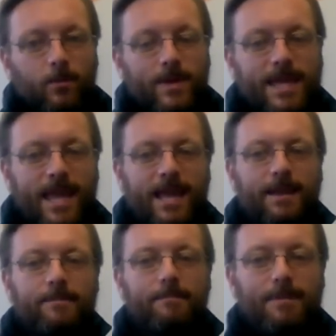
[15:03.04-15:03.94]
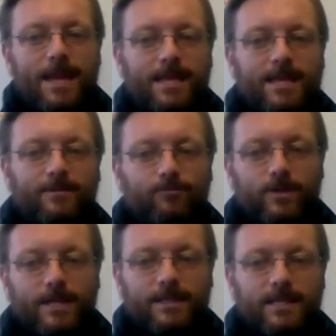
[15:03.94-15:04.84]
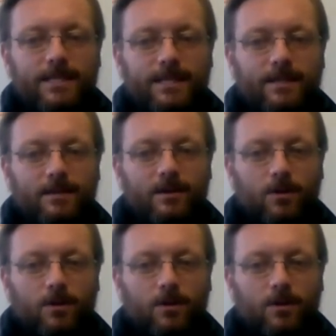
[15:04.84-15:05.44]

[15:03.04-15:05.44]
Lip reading: can't make it really a